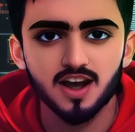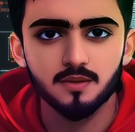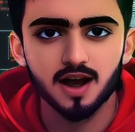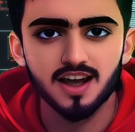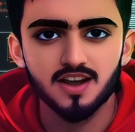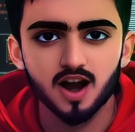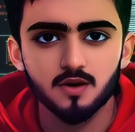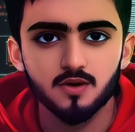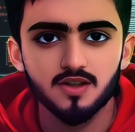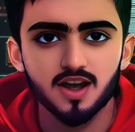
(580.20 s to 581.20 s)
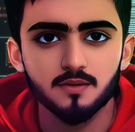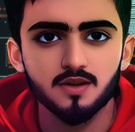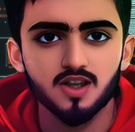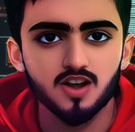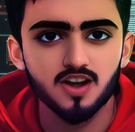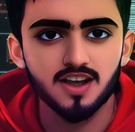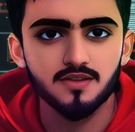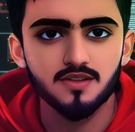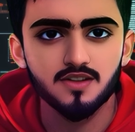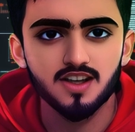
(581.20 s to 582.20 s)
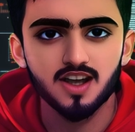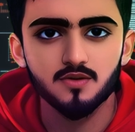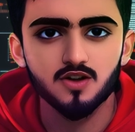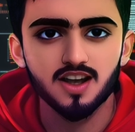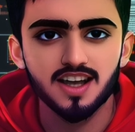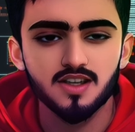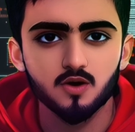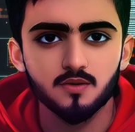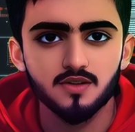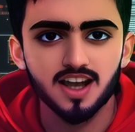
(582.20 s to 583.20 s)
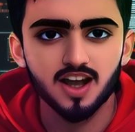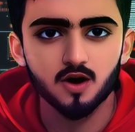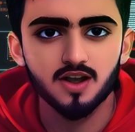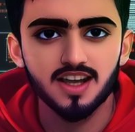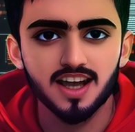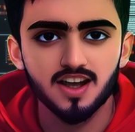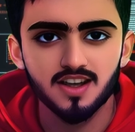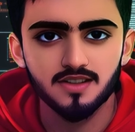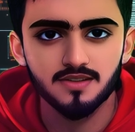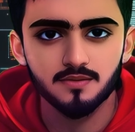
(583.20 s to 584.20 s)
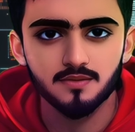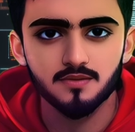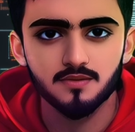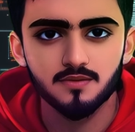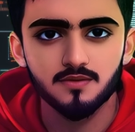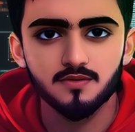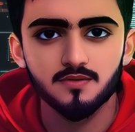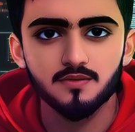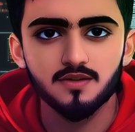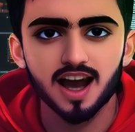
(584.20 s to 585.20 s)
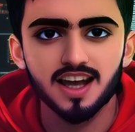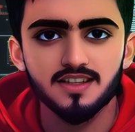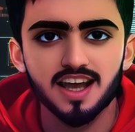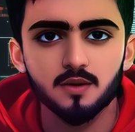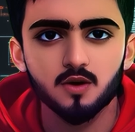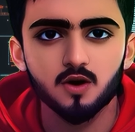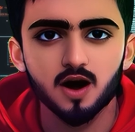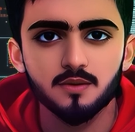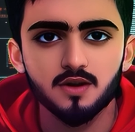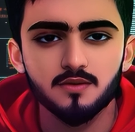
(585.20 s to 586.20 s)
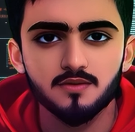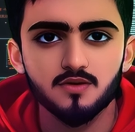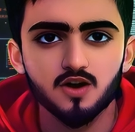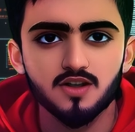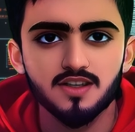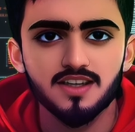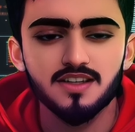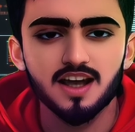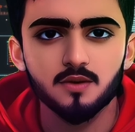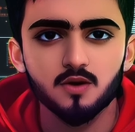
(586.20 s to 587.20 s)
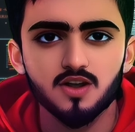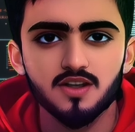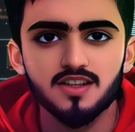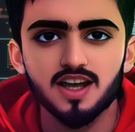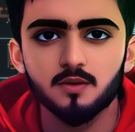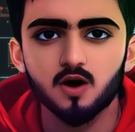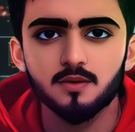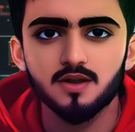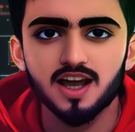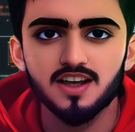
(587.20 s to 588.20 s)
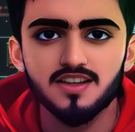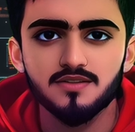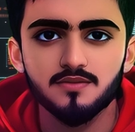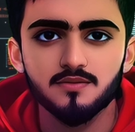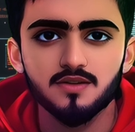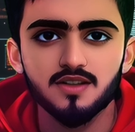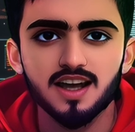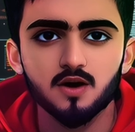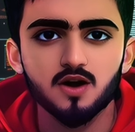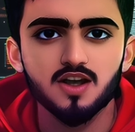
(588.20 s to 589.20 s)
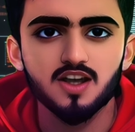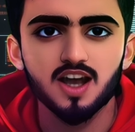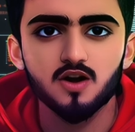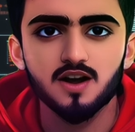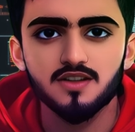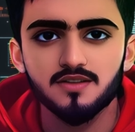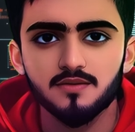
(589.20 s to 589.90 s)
not bad, almost like Mid-Journey. To convert it into a video, click here and type your prompt. For instance, I'm using the same prompt again. Now click Generate.